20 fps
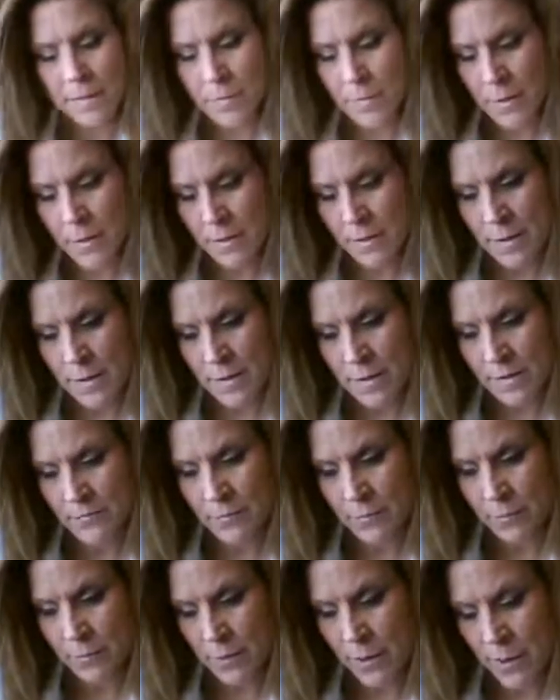Maybe a
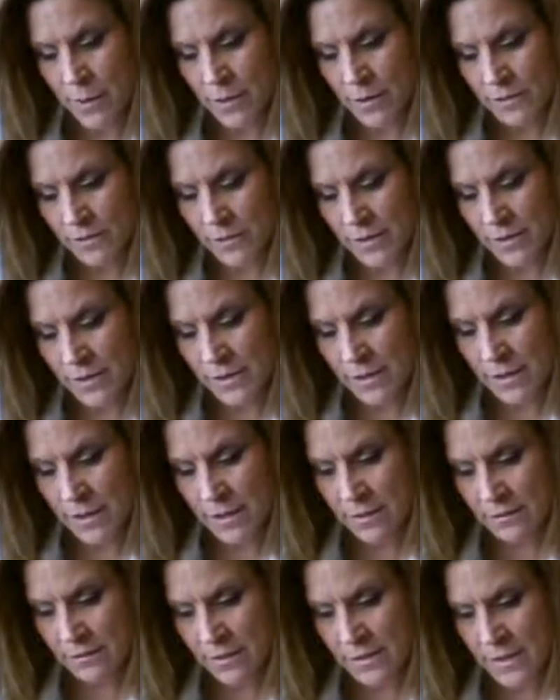different part of
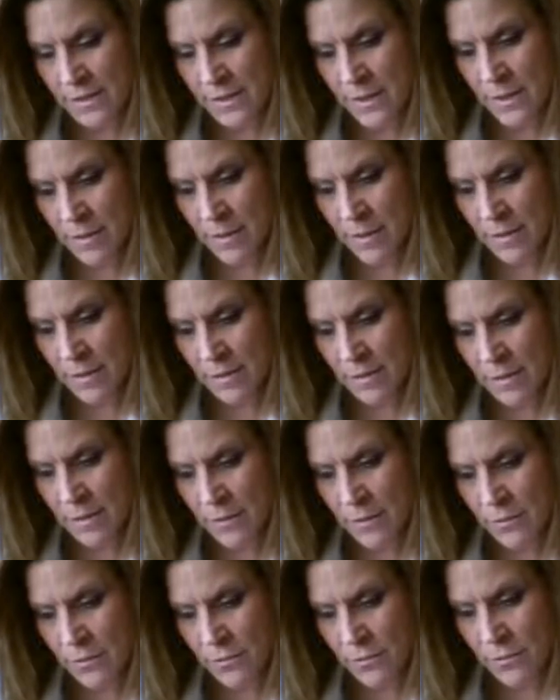yourself is
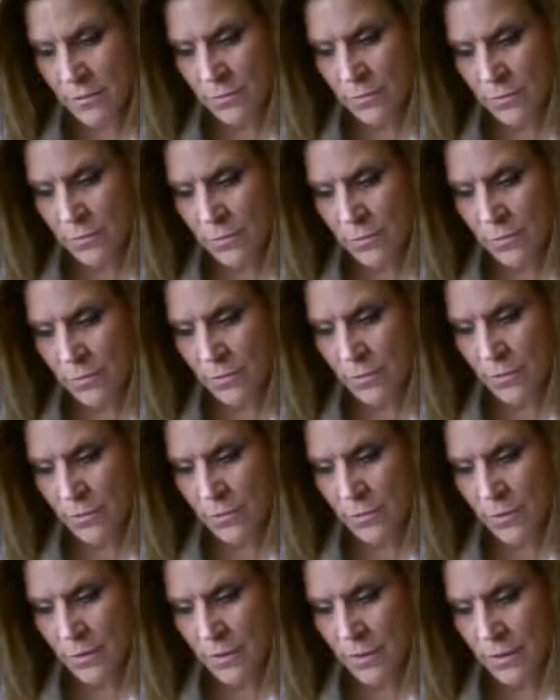coming
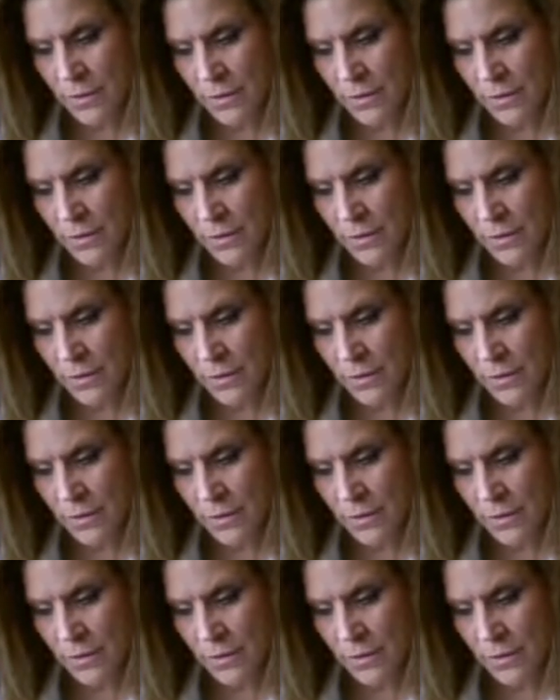through.